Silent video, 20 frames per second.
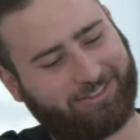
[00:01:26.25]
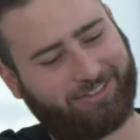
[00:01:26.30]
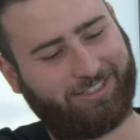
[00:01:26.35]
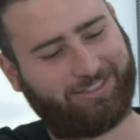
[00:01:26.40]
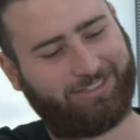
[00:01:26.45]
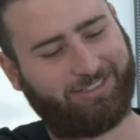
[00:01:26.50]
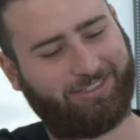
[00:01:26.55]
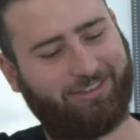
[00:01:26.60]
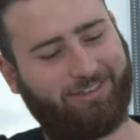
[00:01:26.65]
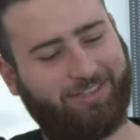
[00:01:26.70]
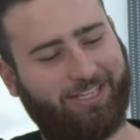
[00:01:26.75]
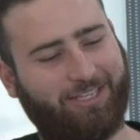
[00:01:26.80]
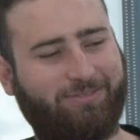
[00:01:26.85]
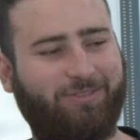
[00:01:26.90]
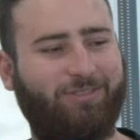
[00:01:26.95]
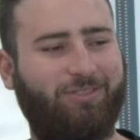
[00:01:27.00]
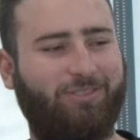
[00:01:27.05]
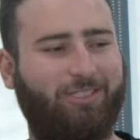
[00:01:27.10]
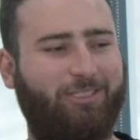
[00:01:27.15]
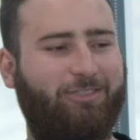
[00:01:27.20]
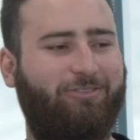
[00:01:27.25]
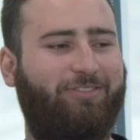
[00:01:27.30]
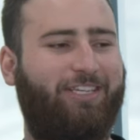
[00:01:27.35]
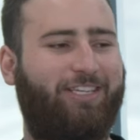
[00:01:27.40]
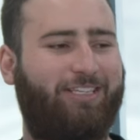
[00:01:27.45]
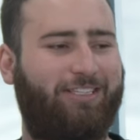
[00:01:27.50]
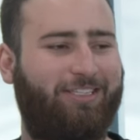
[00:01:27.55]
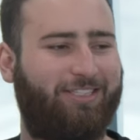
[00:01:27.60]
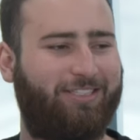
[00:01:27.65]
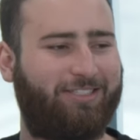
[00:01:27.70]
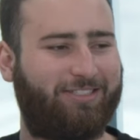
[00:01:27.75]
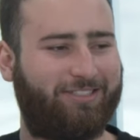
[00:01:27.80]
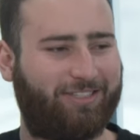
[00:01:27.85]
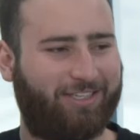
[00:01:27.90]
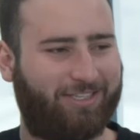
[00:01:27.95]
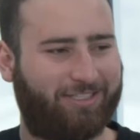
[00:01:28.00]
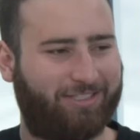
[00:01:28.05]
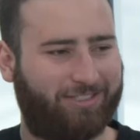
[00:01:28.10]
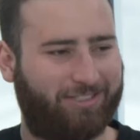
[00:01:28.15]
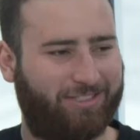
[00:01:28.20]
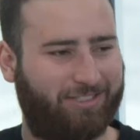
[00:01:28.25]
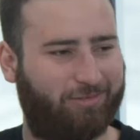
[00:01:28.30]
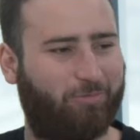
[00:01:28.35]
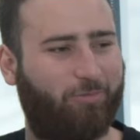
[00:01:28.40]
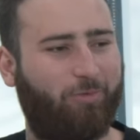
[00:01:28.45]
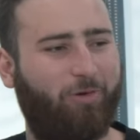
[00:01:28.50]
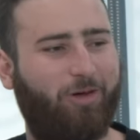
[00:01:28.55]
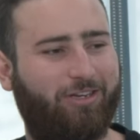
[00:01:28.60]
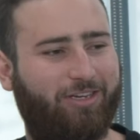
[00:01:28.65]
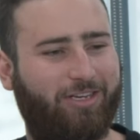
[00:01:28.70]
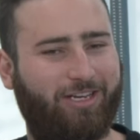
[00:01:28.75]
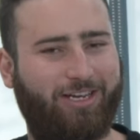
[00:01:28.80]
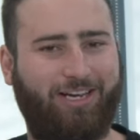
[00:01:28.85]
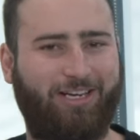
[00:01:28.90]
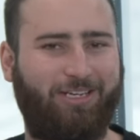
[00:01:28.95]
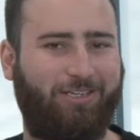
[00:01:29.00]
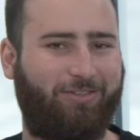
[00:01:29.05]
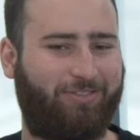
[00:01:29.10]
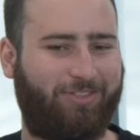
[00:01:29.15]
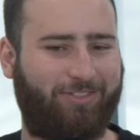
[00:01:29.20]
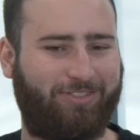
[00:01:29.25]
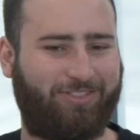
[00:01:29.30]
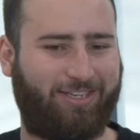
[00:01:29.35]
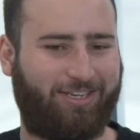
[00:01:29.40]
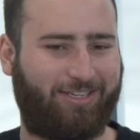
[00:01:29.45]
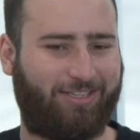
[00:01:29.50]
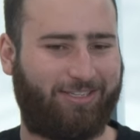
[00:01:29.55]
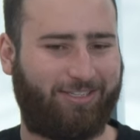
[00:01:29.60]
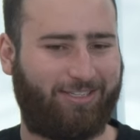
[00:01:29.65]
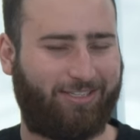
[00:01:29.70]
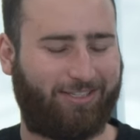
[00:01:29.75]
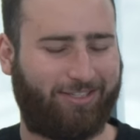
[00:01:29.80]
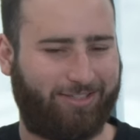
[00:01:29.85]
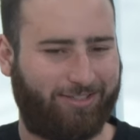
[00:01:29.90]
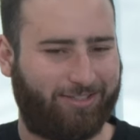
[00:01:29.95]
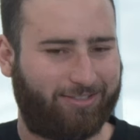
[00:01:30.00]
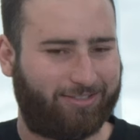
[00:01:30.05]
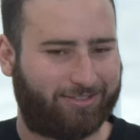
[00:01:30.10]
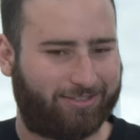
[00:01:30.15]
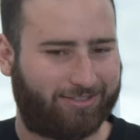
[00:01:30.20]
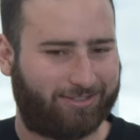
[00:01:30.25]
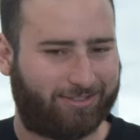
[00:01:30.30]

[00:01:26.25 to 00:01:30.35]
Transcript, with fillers: like the level of an- insanity and what kind of insanity it is.